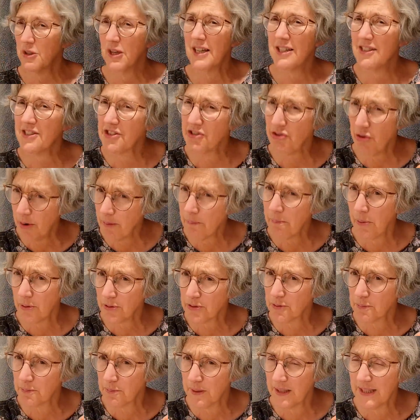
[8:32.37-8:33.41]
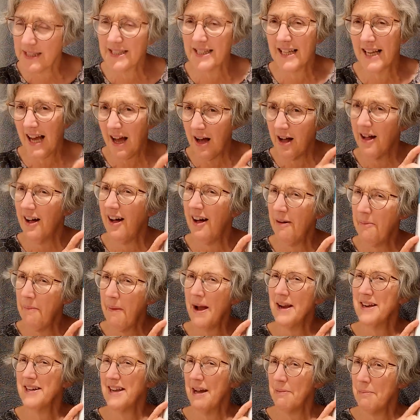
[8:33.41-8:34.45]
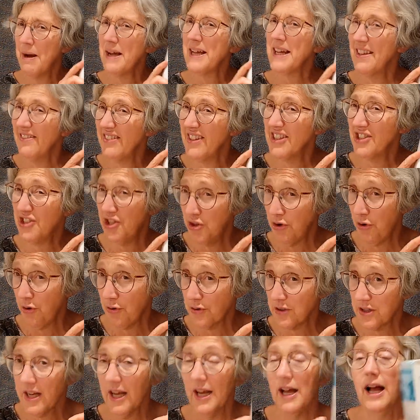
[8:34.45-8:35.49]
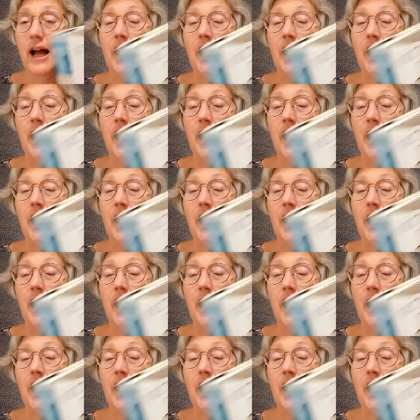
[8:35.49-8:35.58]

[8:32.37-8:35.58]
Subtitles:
It's not impossible, is it? I might give it a shot.